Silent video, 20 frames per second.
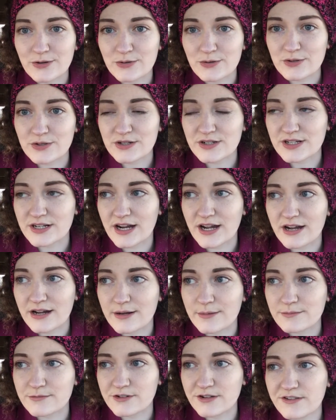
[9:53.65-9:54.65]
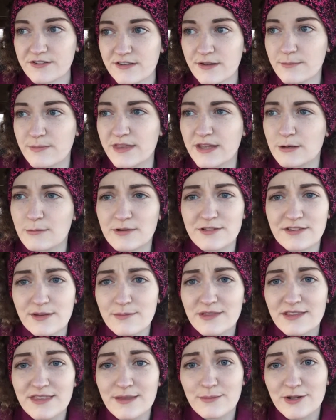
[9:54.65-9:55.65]
or just what's
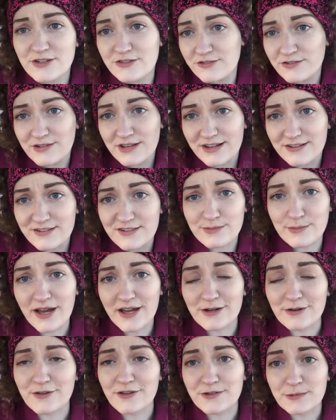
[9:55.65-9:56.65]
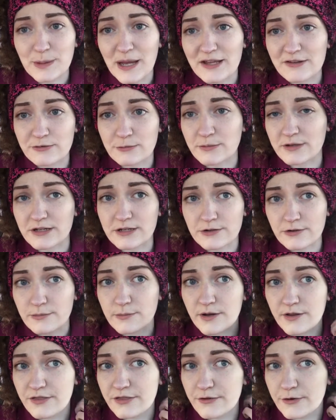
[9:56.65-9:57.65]
something that made you guys smile this past week or
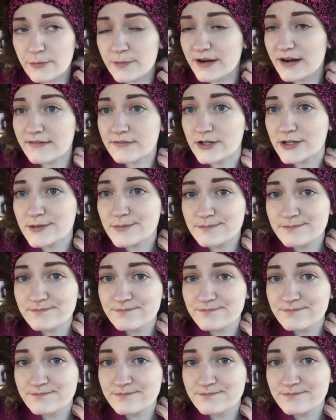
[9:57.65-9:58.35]
month or whatever?